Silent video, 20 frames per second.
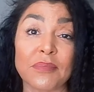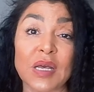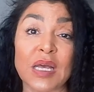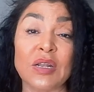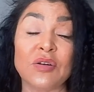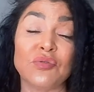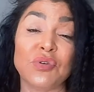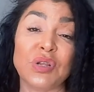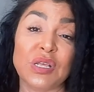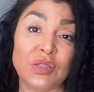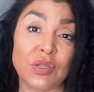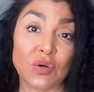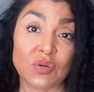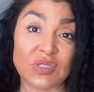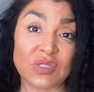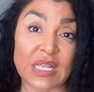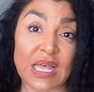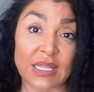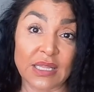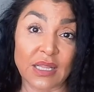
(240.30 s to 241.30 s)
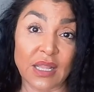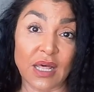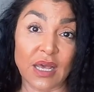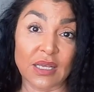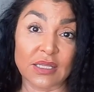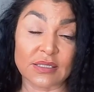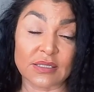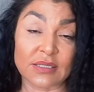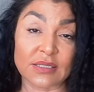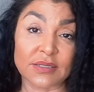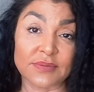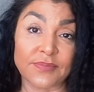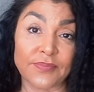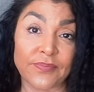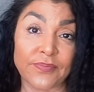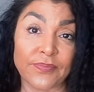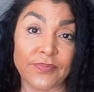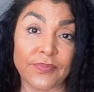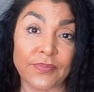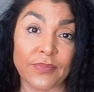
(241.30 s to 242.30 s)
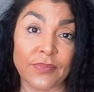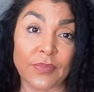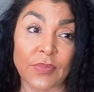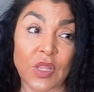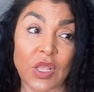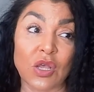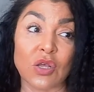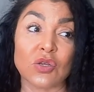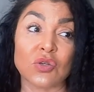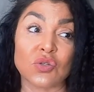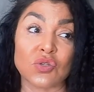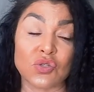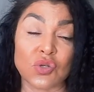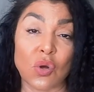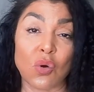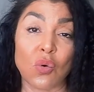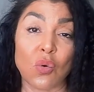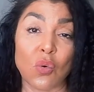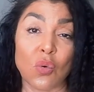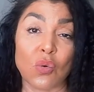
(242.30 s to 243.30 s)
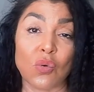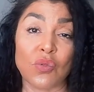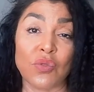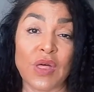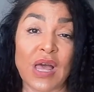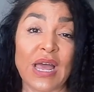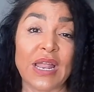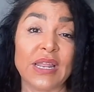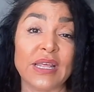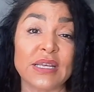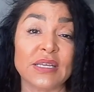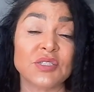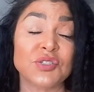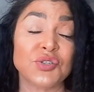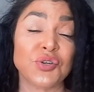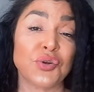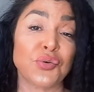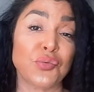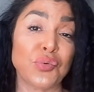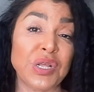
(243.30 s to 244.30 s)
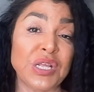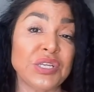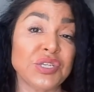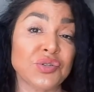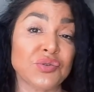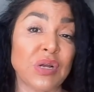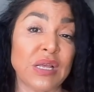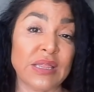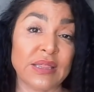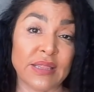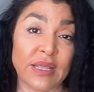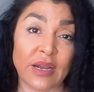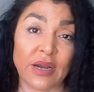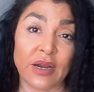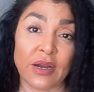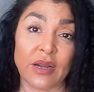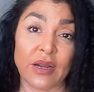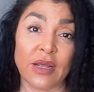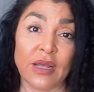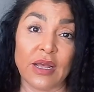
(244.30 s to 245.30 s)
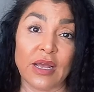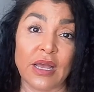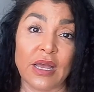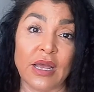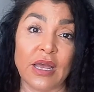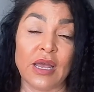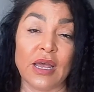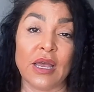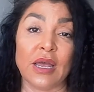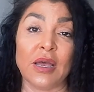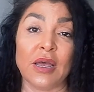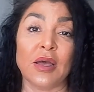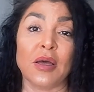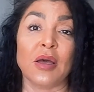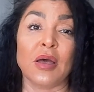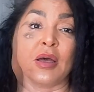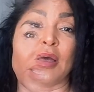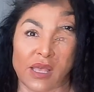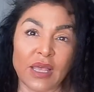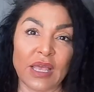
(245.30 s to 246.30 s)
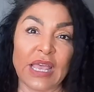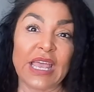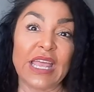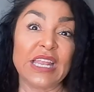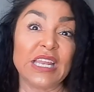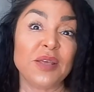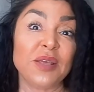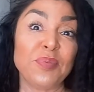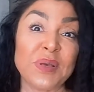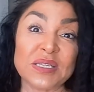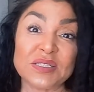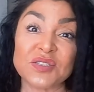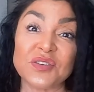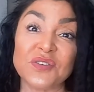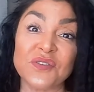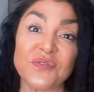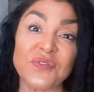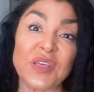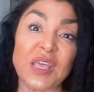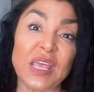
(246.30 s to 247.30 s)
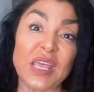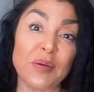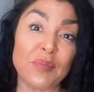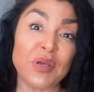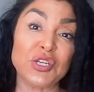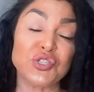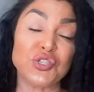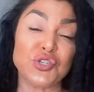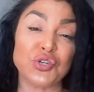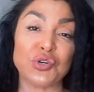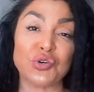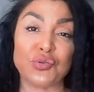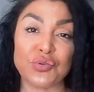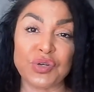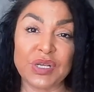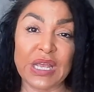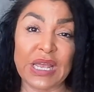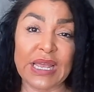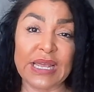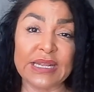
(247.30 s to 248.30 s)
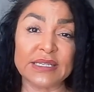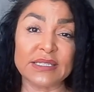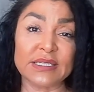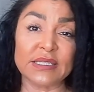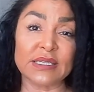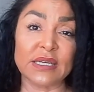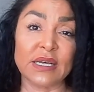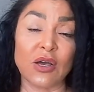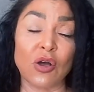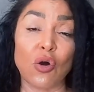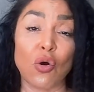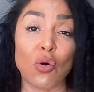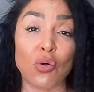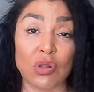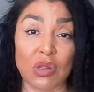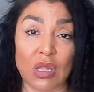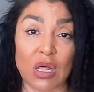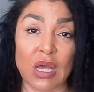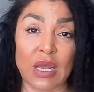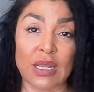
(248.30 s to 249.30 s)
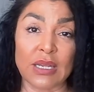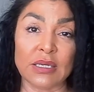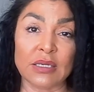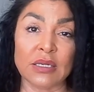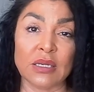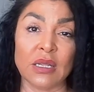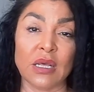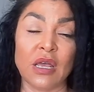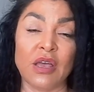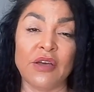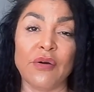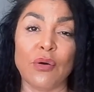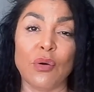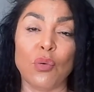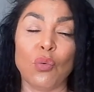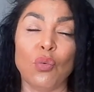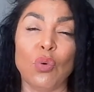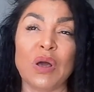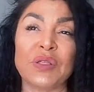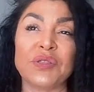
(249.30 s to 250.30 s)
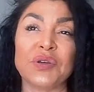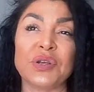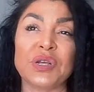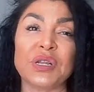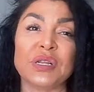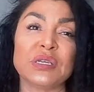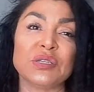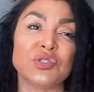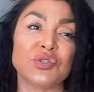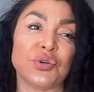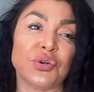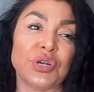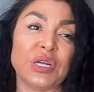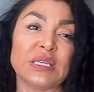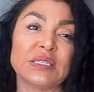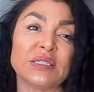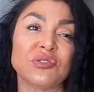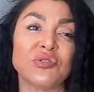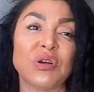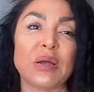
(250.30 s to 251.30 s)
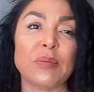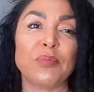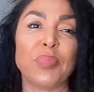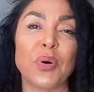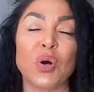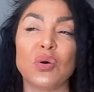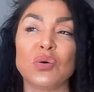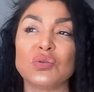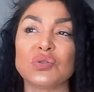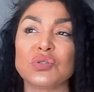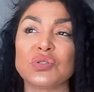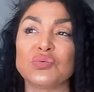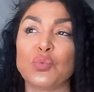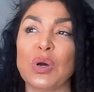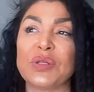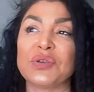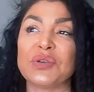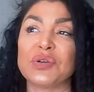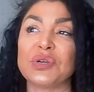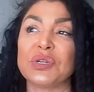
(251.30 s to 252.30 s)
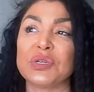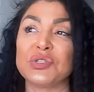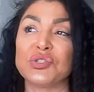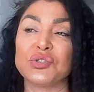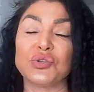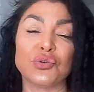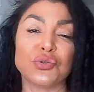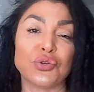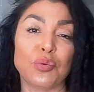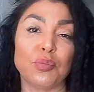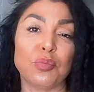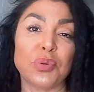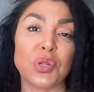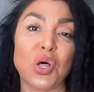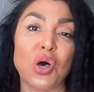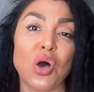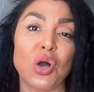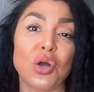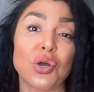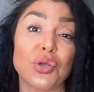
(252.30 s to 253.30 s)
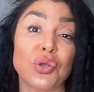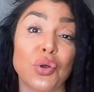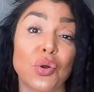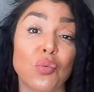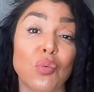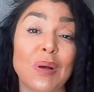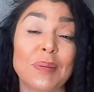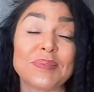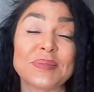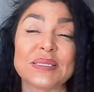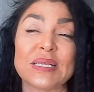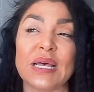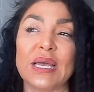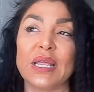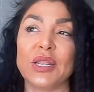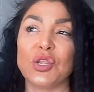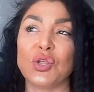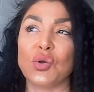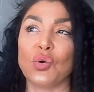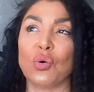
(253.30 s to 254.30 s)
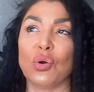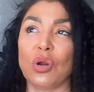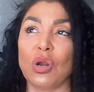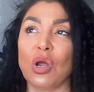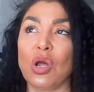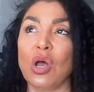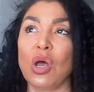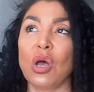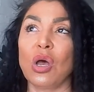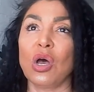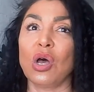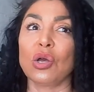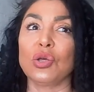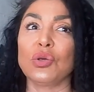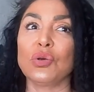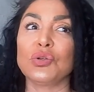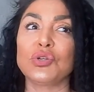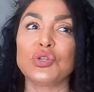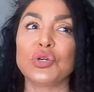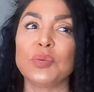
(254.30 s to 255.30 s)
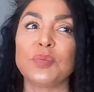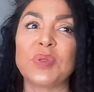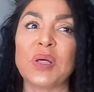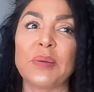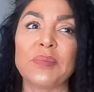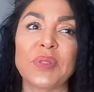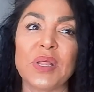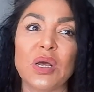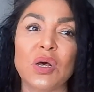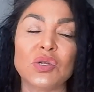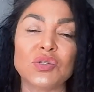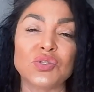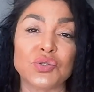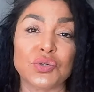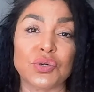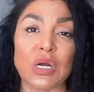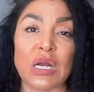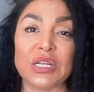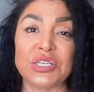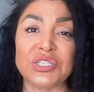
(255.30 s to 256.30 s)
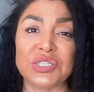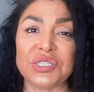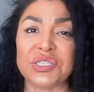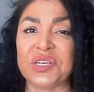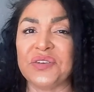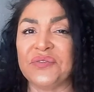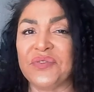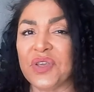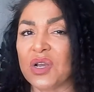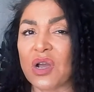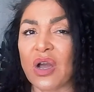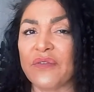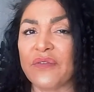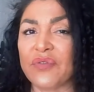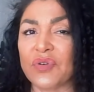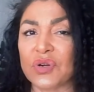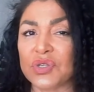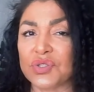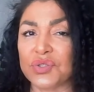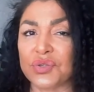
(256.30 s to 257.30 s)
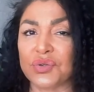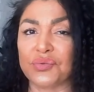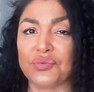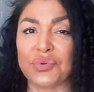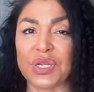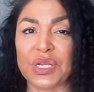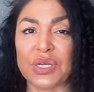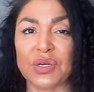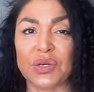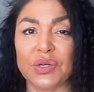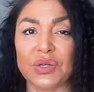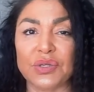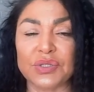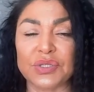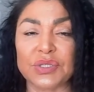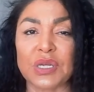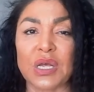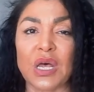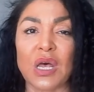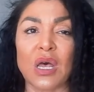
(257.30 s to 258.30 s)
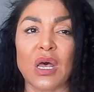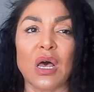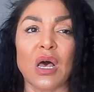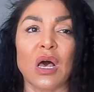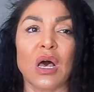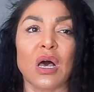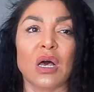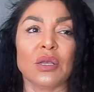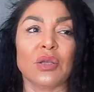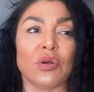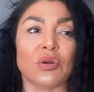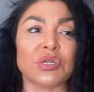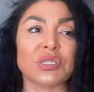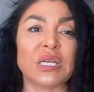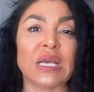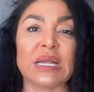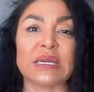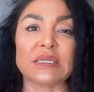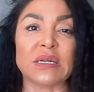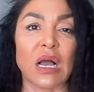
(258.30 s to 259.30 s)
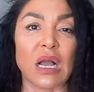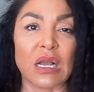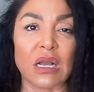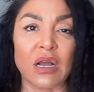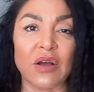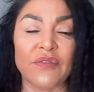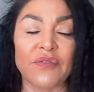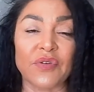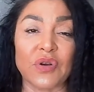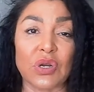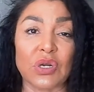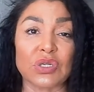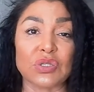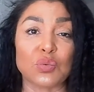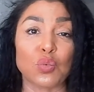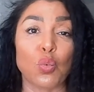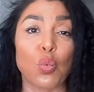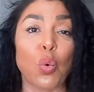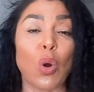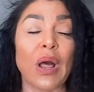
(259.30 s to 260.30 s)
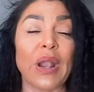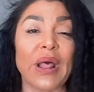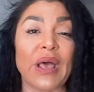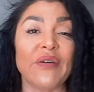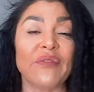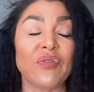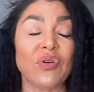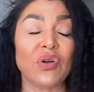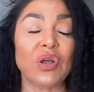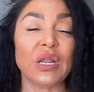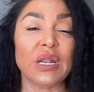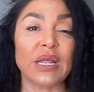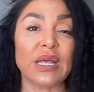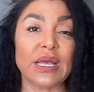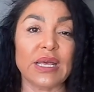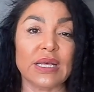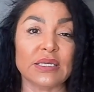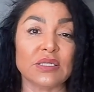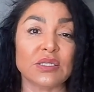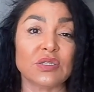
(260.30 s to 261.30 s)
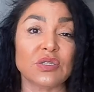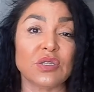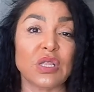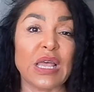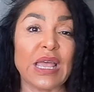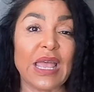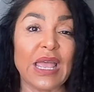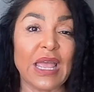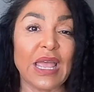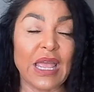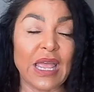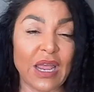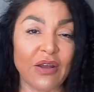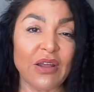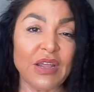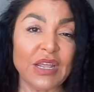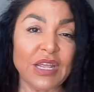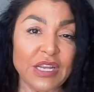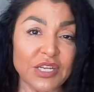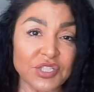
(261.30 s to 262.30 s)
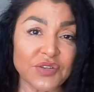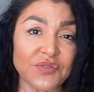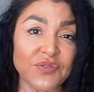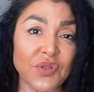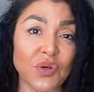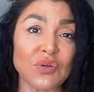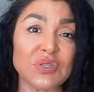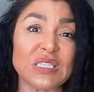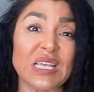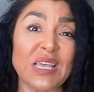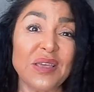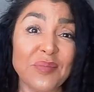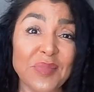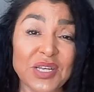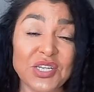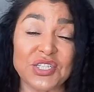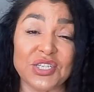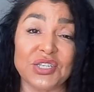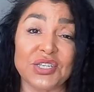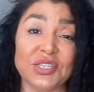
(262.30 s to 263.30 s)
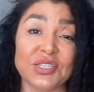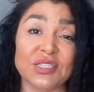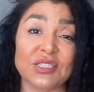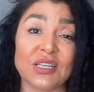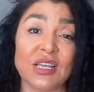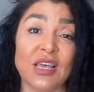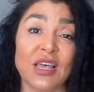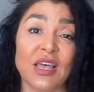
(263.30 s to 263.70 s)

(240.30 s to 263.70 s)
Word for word: and read those headlines. So that is your reach right there. Any piece of image you create online, whether it is your Instagram post, whether it is on your blog, your website, your YouTube thumbnails, your IGTV covers, your reels, your TikTok covers, whatever it is, each of those images,